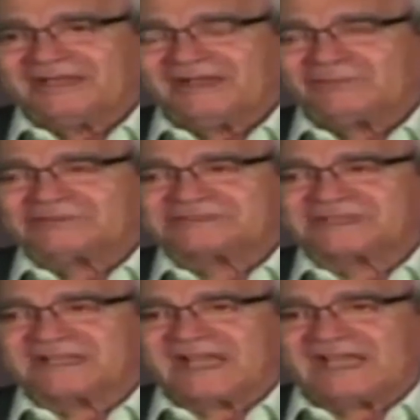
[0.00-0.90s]
It was
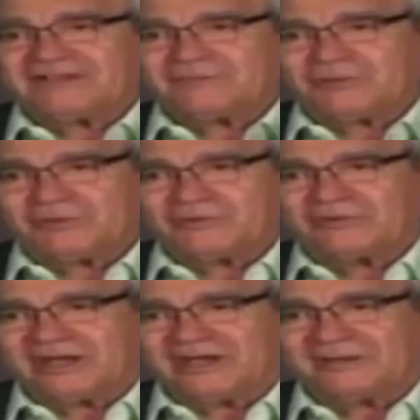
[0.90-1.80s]
the kind of
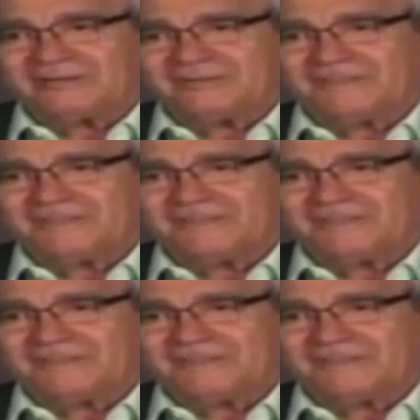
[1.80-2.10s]
program